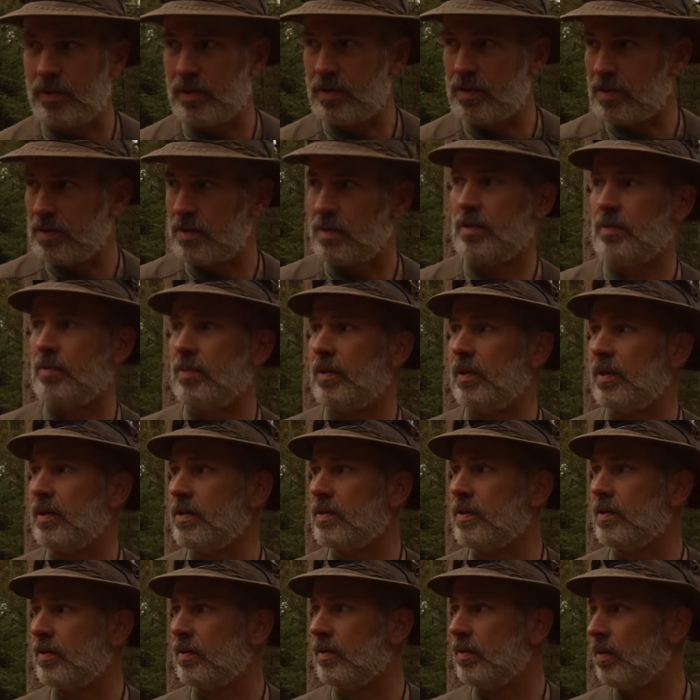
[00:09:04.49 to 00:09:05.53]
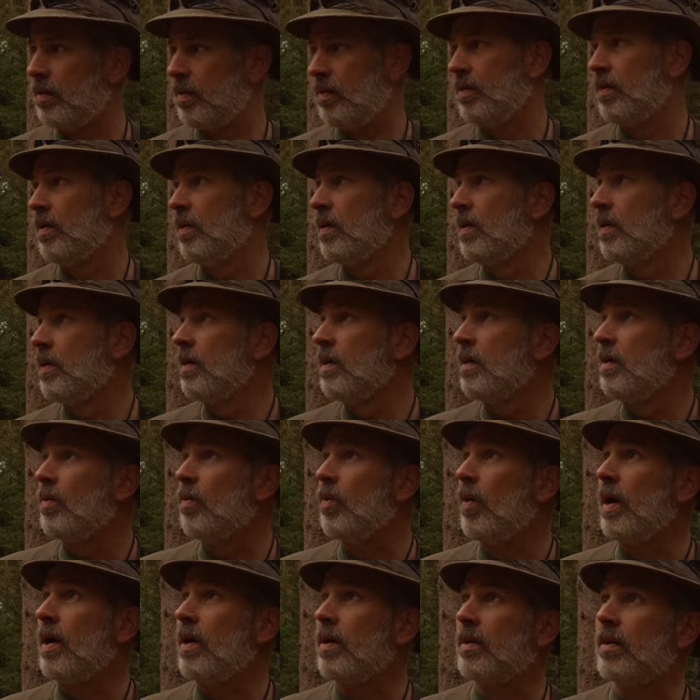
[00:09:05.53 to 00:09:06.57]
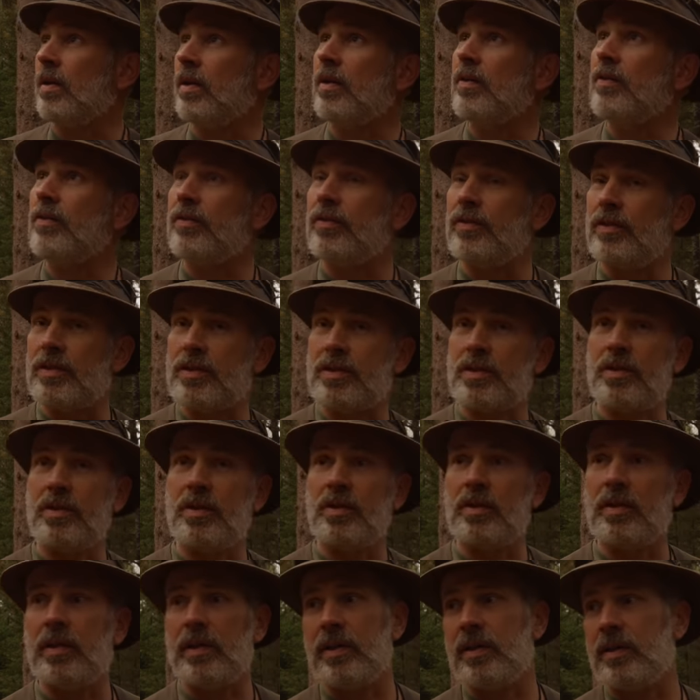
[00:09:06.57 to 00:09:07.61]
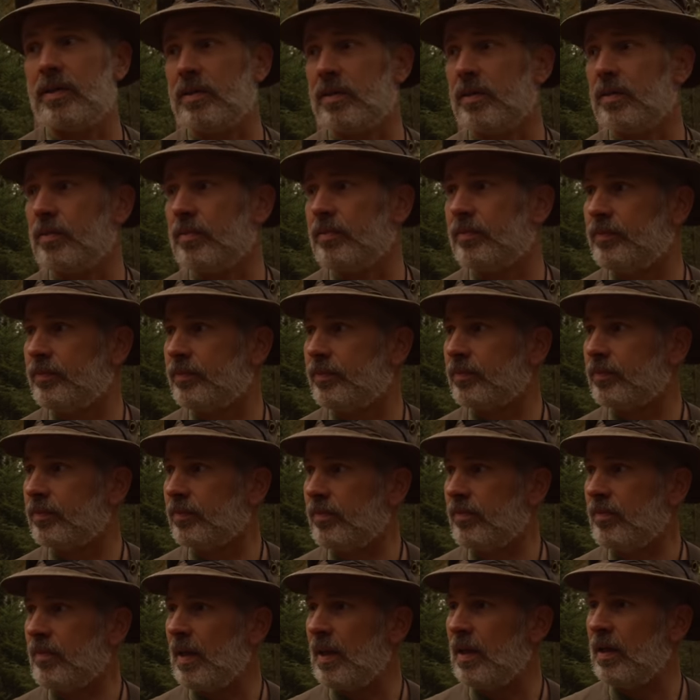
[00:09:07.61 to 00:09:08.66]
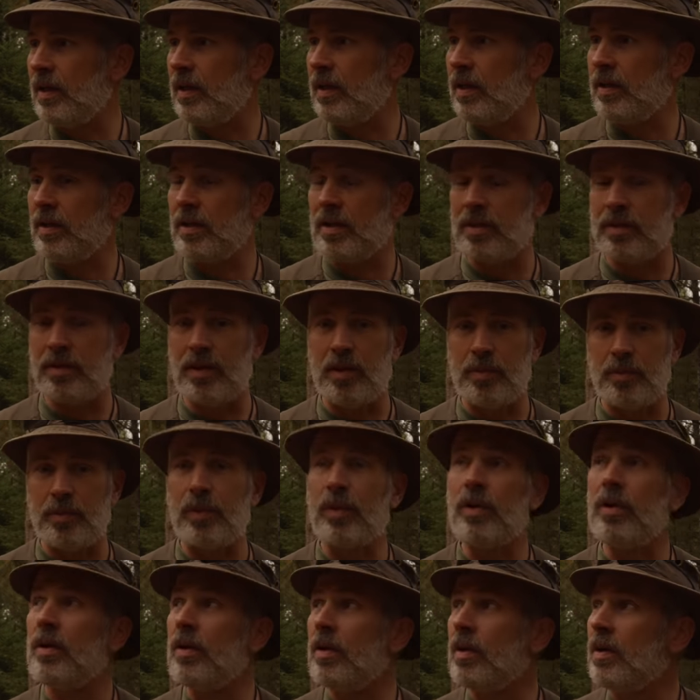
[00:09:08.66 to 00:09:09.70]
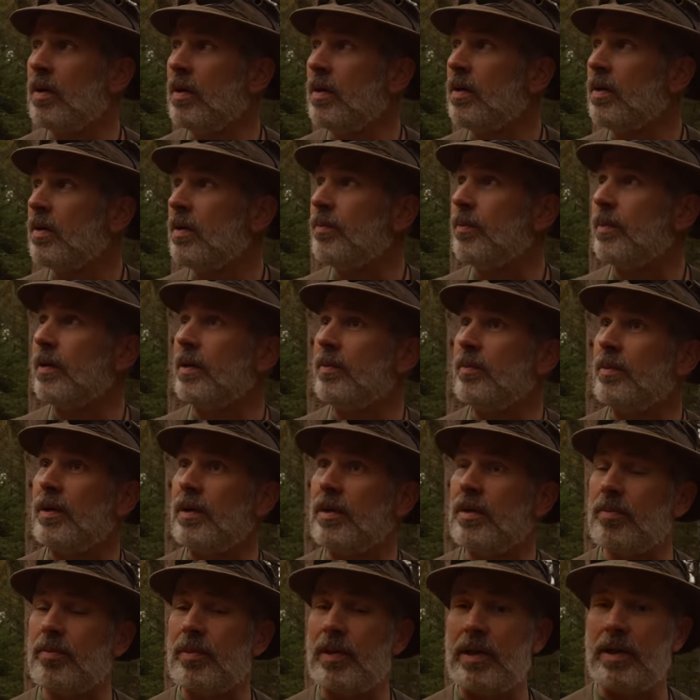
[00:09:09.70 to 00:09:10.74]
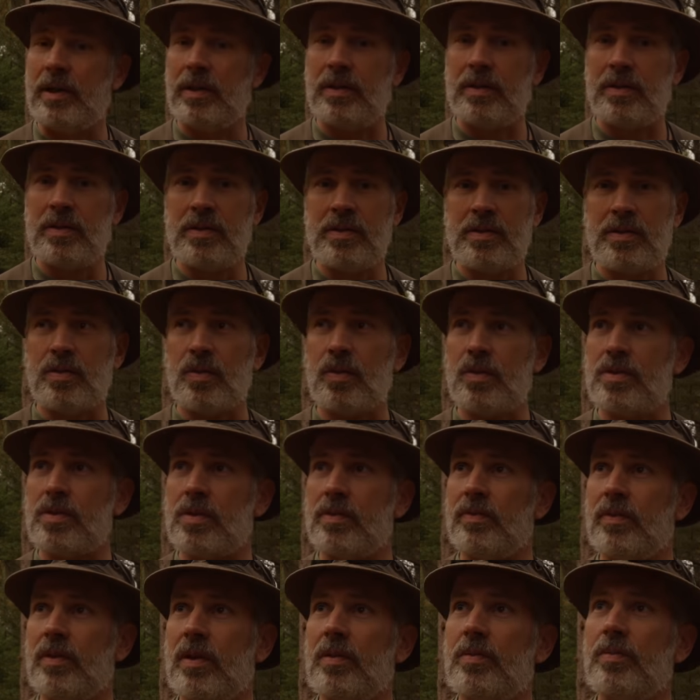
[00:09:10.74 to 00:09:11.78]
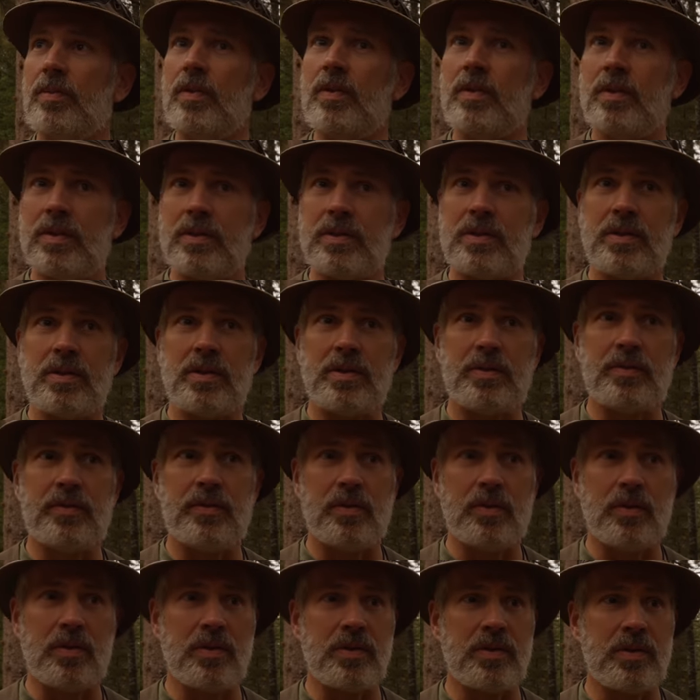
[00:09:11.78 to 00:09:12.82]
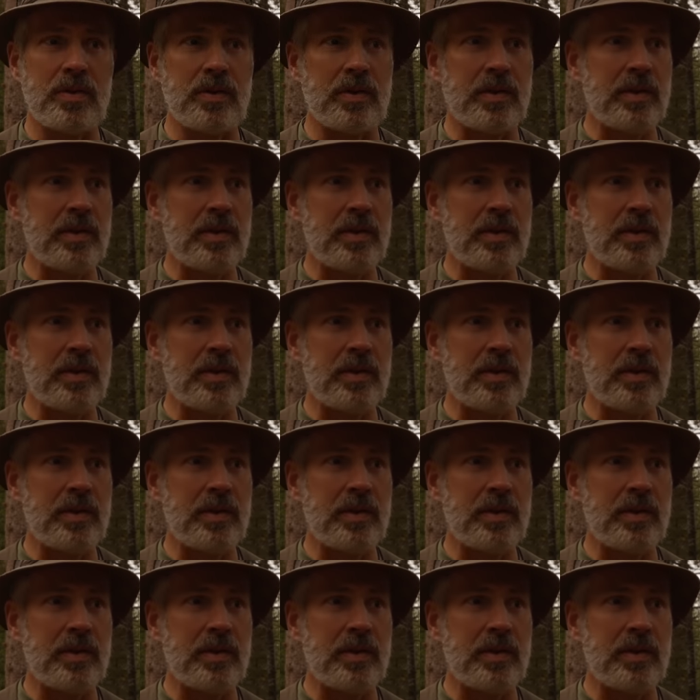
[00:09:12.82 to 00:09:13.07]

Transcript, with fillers: This is the place to grow wildlife, fish in the lakes, and the lumber, being the main source of lumber, these forests